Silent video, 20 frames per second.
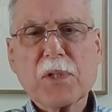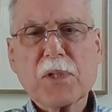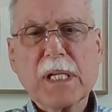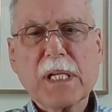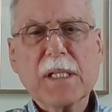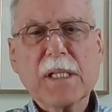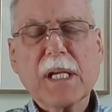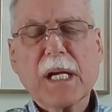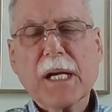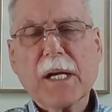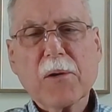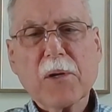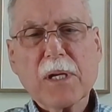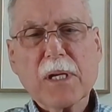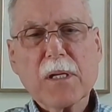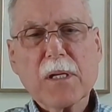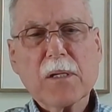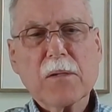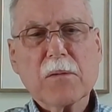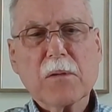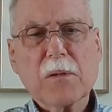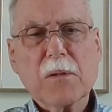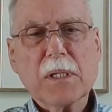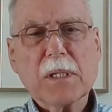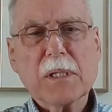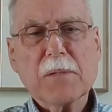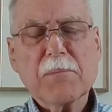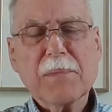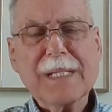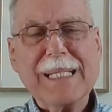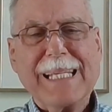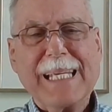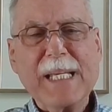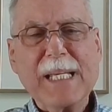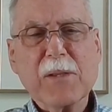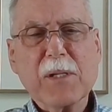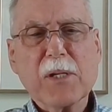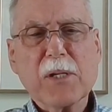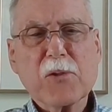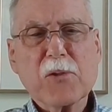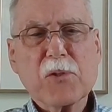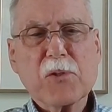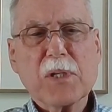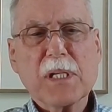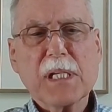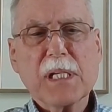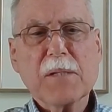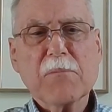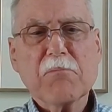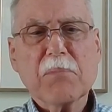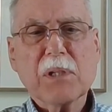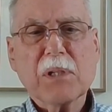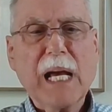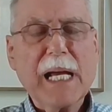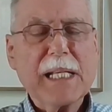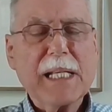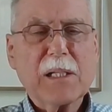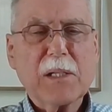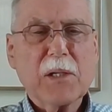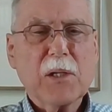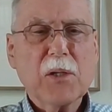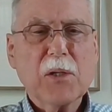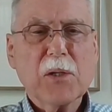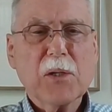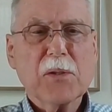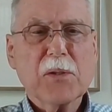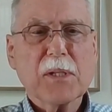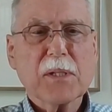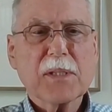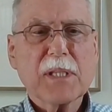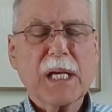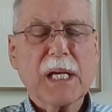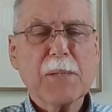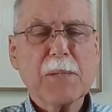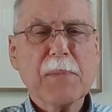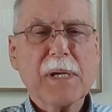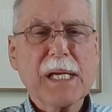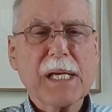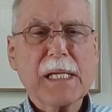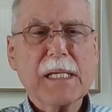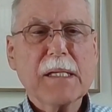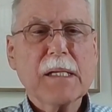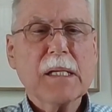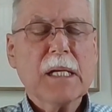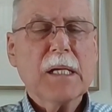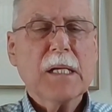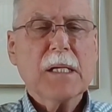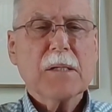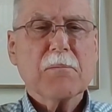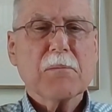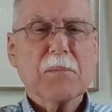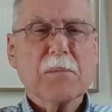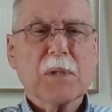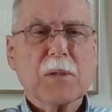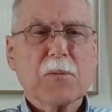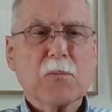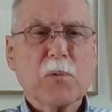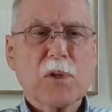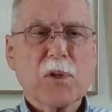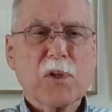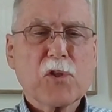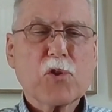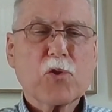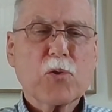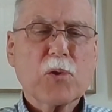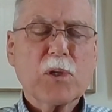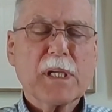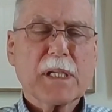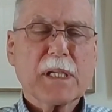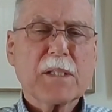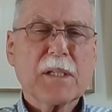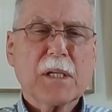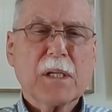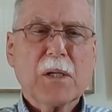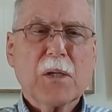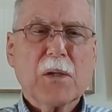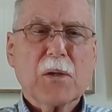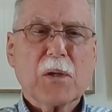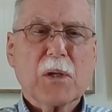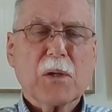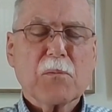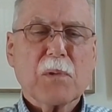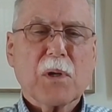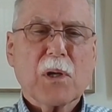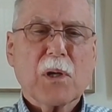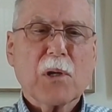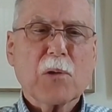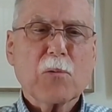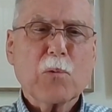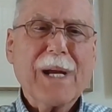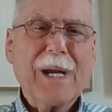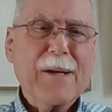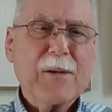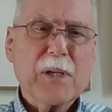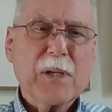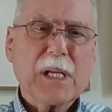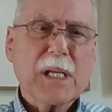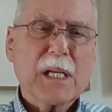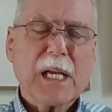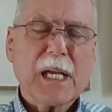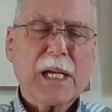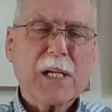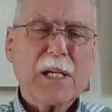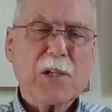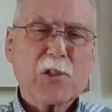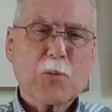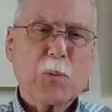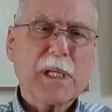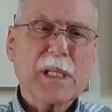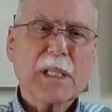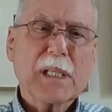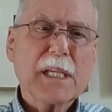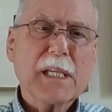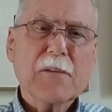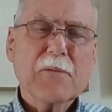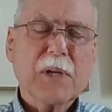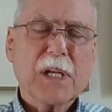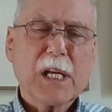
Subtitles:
in the area, and there's a likelihood that they may restrict our routing as we leave an